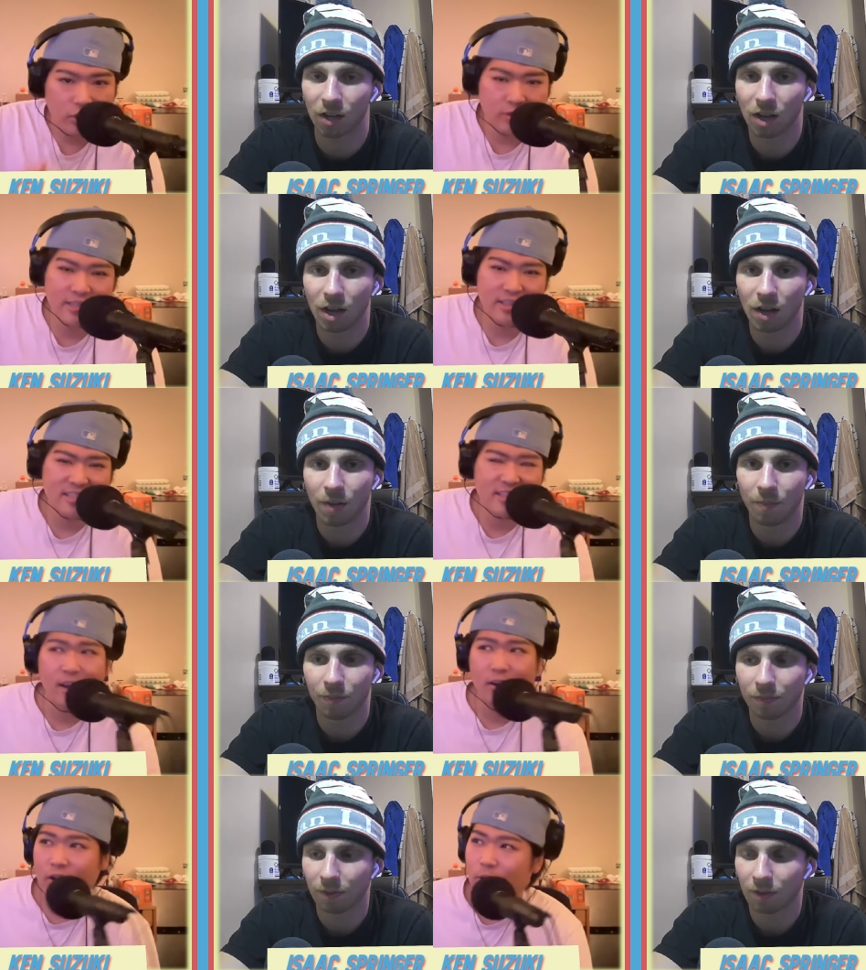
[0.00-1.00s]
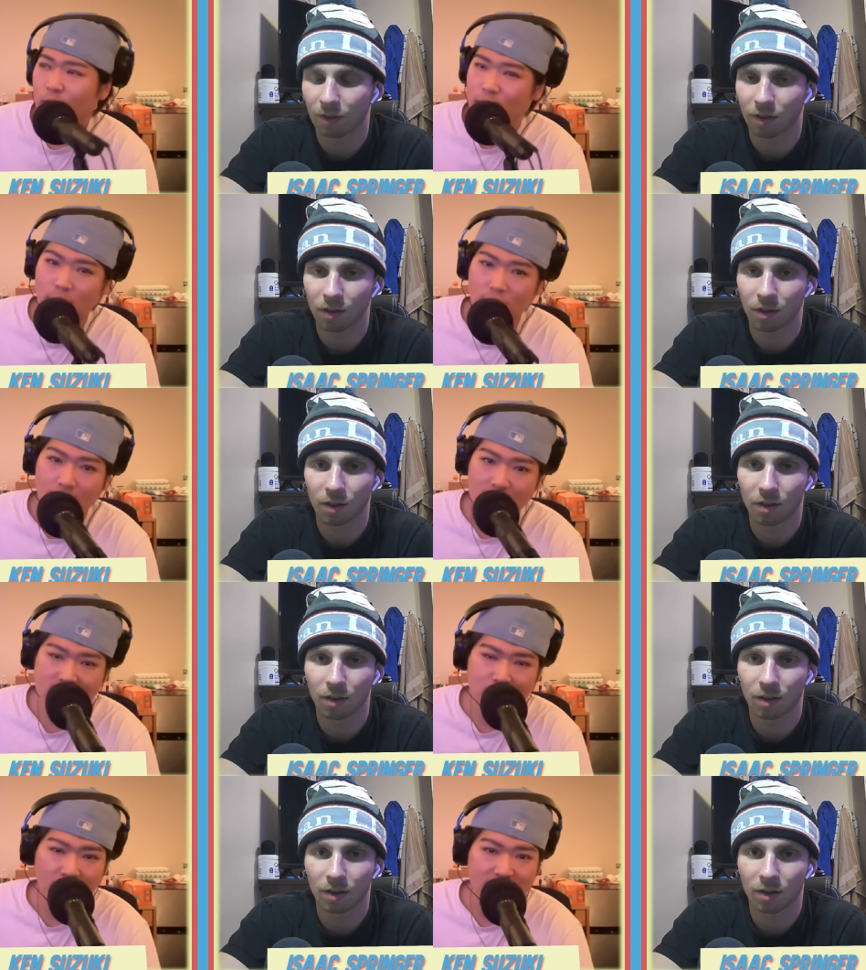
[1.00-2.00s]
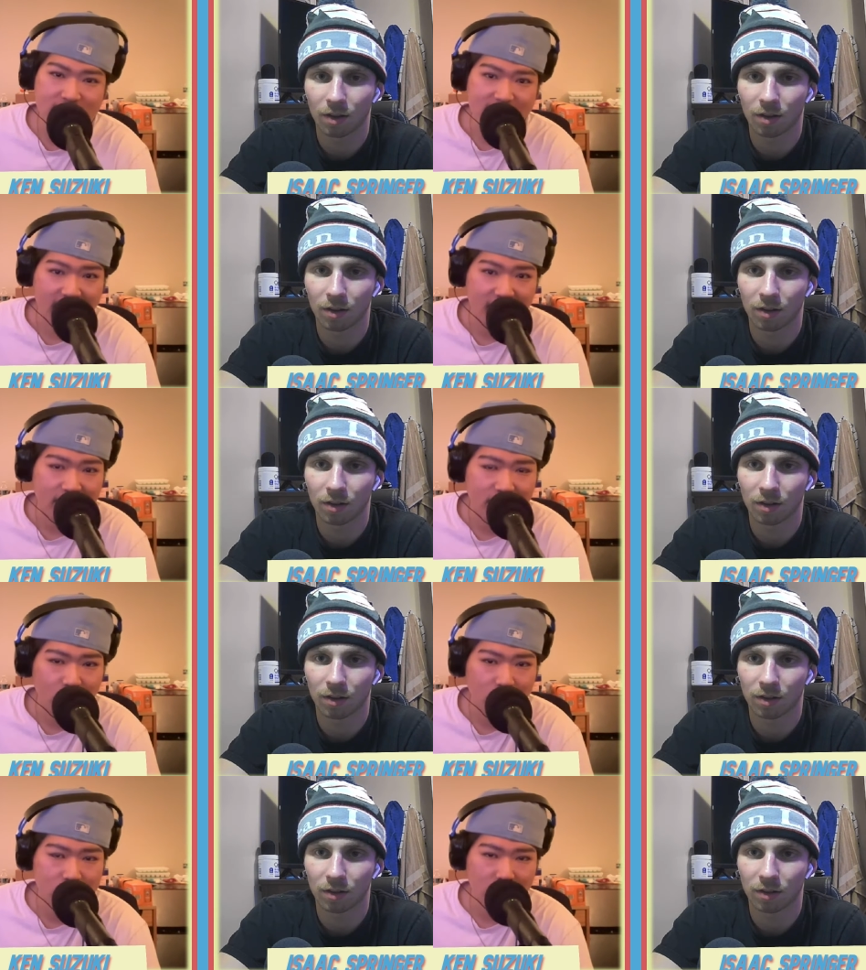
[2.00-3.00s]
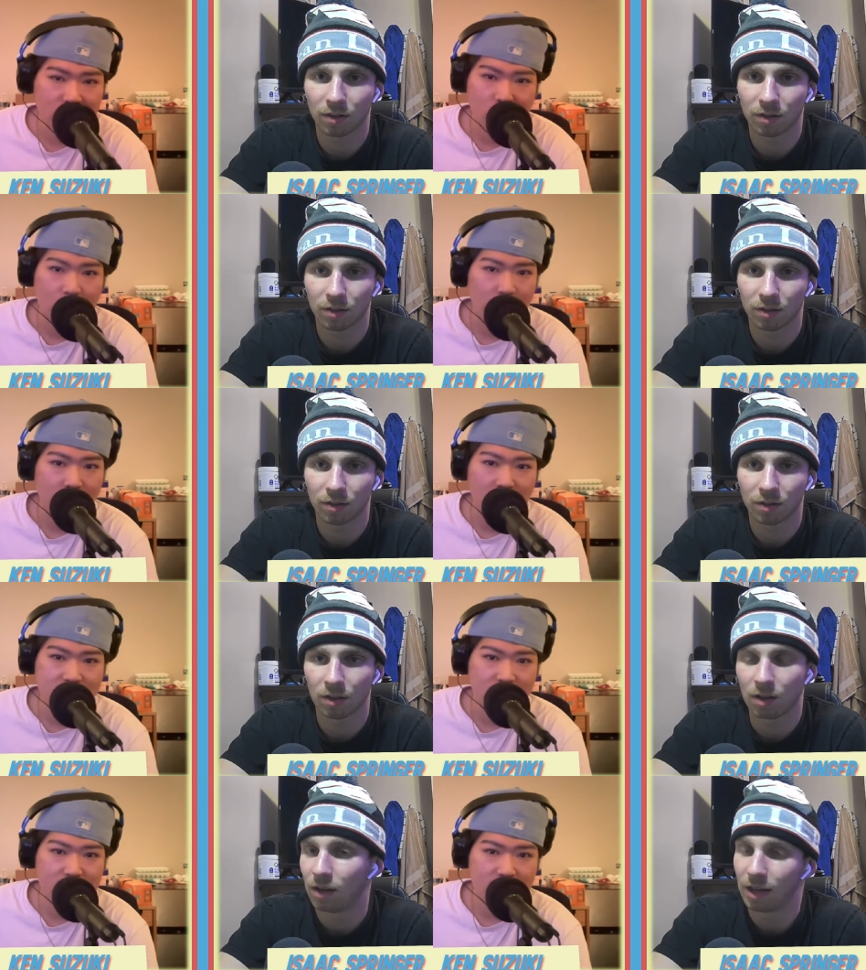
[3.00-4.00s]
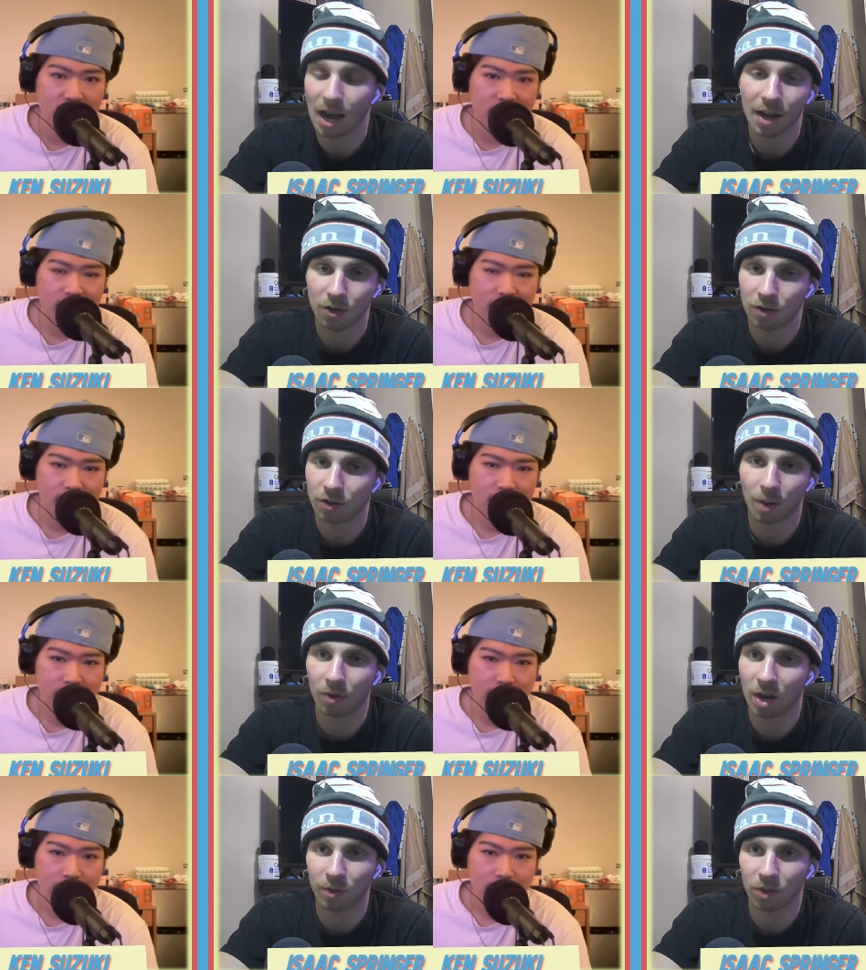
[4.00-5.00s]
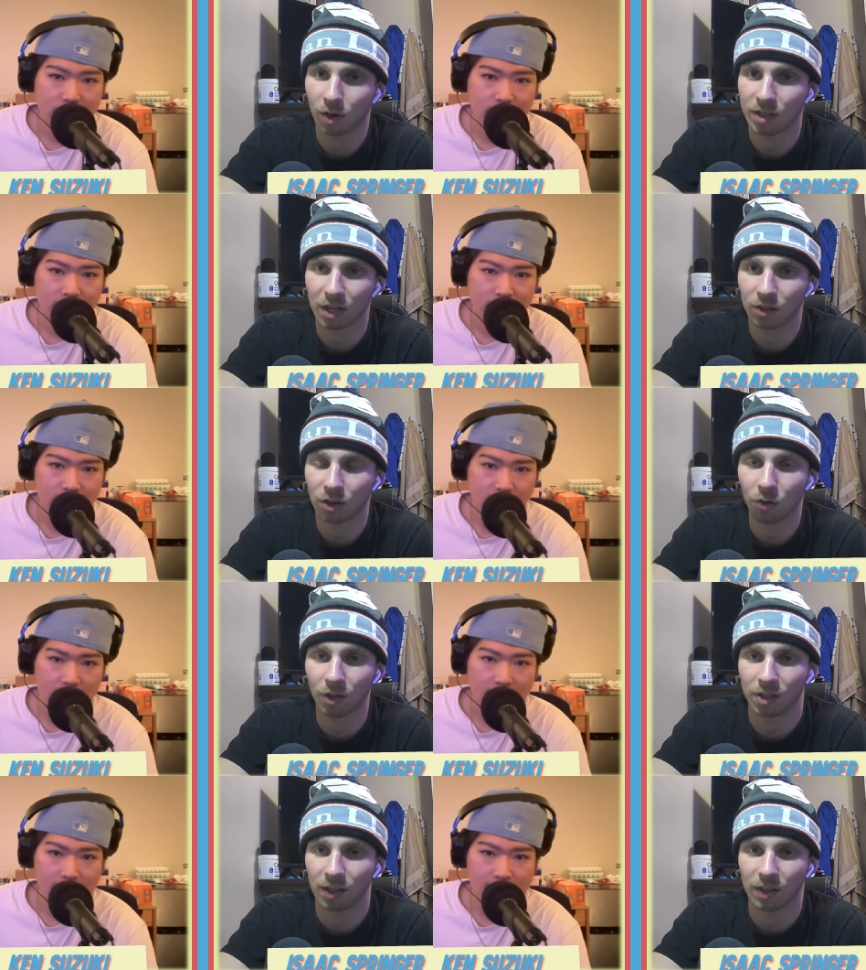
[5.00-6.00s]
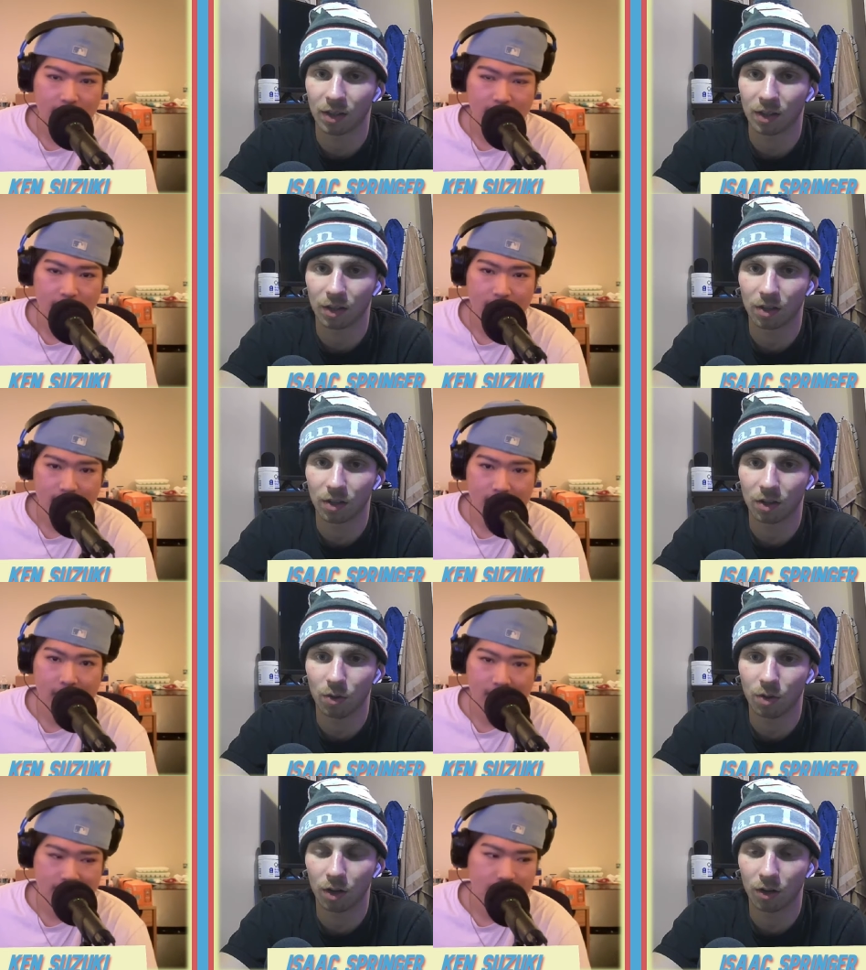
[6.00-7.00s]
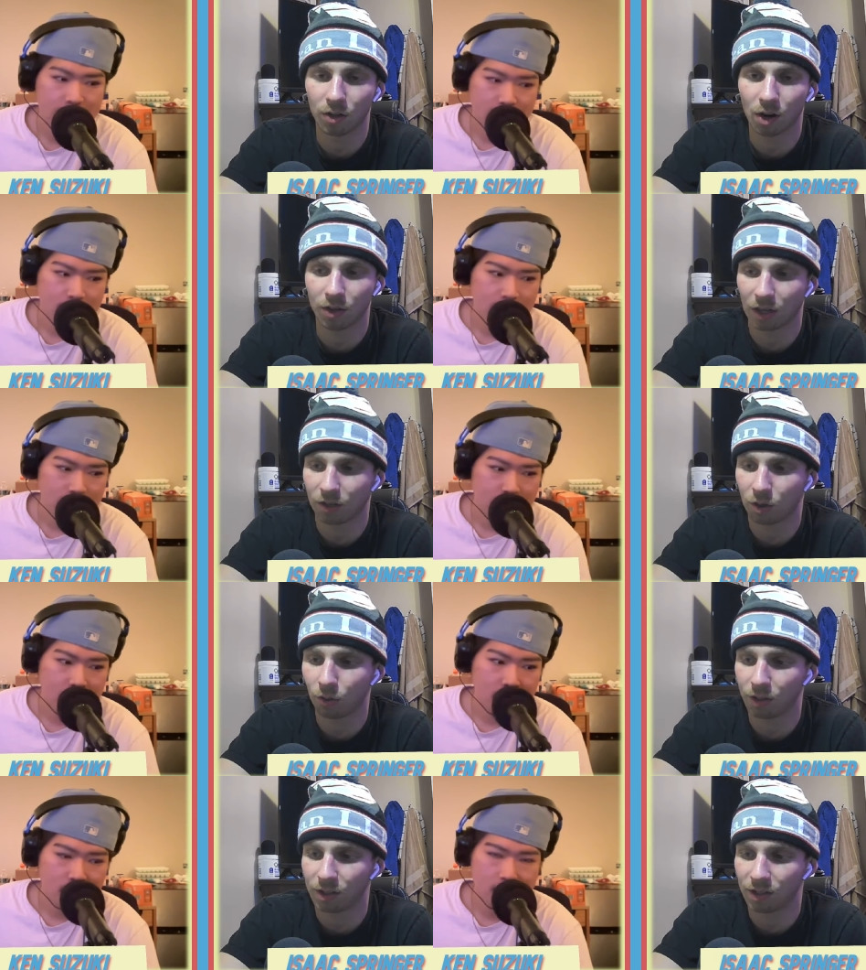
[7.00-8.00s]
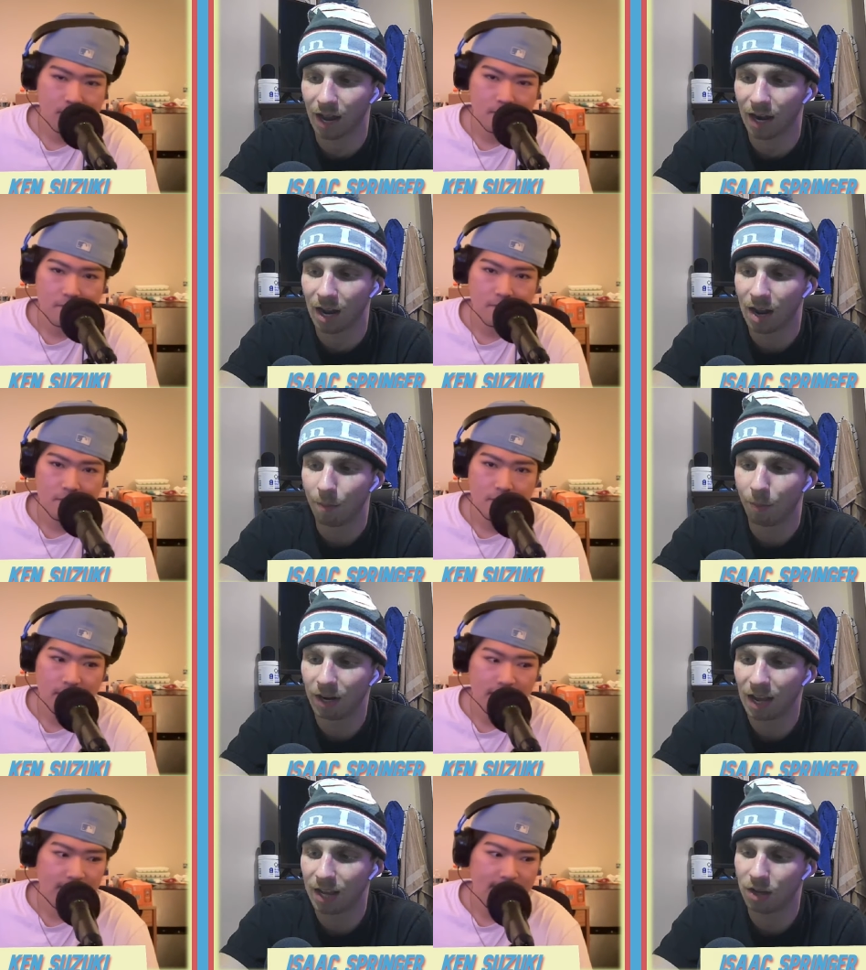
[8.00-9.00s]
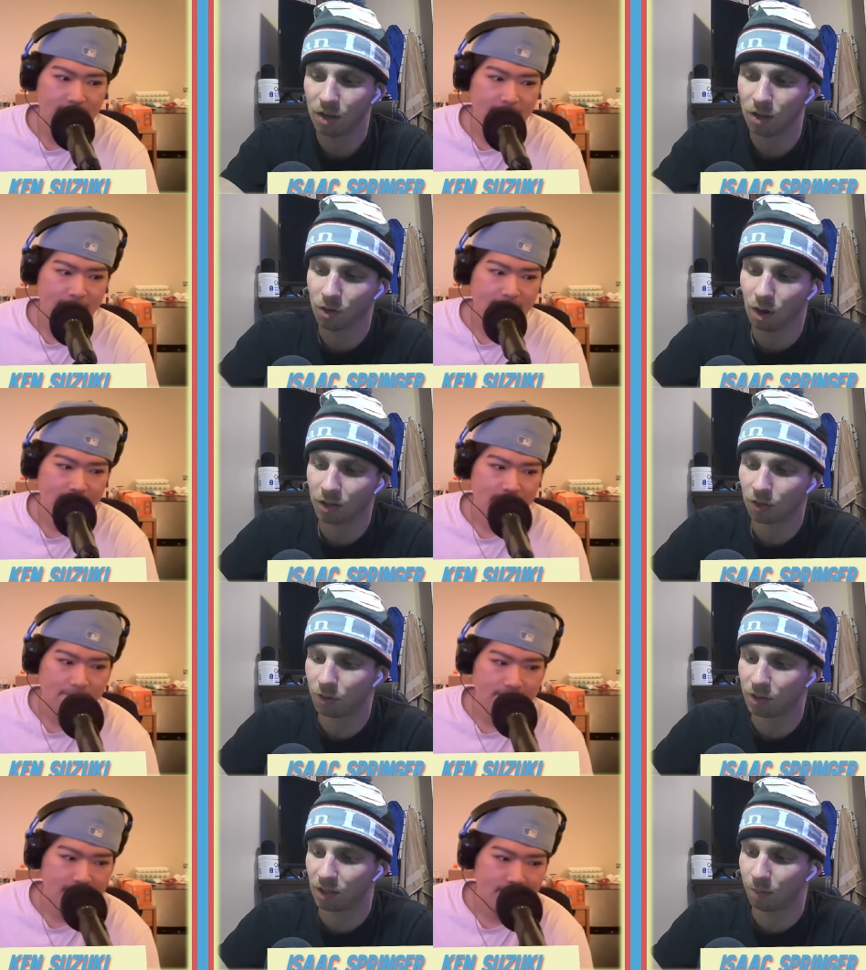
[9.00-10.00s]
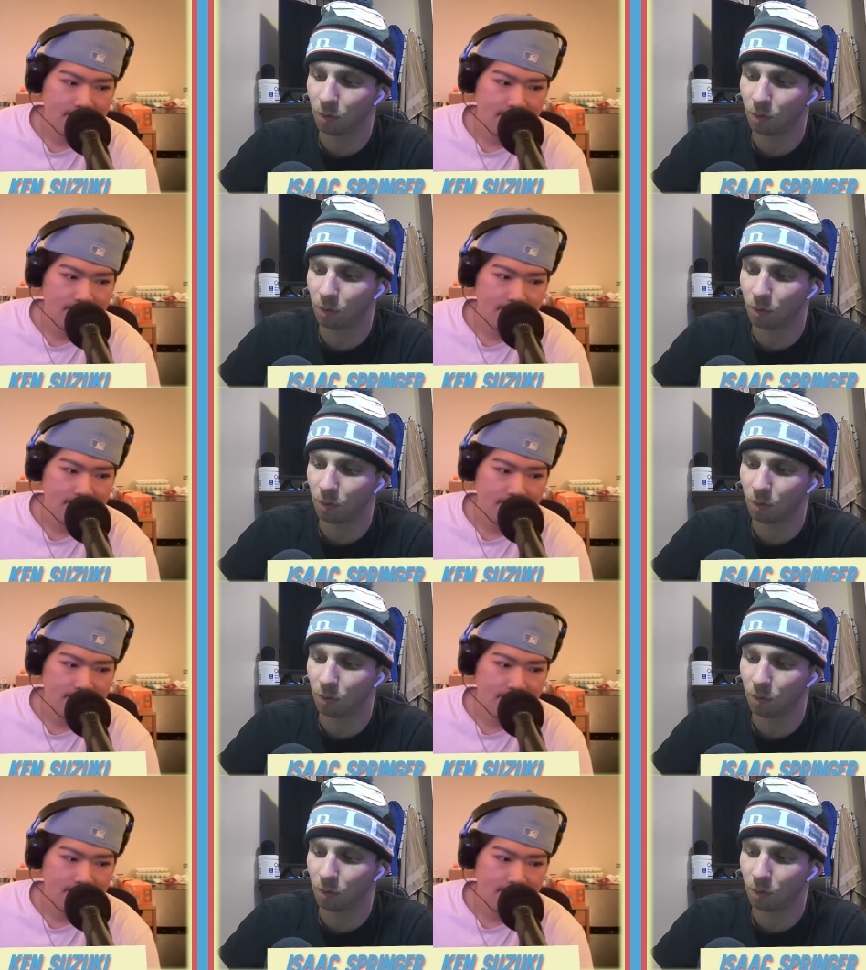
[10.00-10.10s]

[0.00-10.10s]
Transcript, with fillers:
Speaker 1: Do you see a scenario where Peraza's playing second and Volpe's playing shorter, or vice versa?
Speaker 2: Yeah, and you dump Gleyber Torres. I could totally see that. They the new young stars. I could totally see that. But you, you also see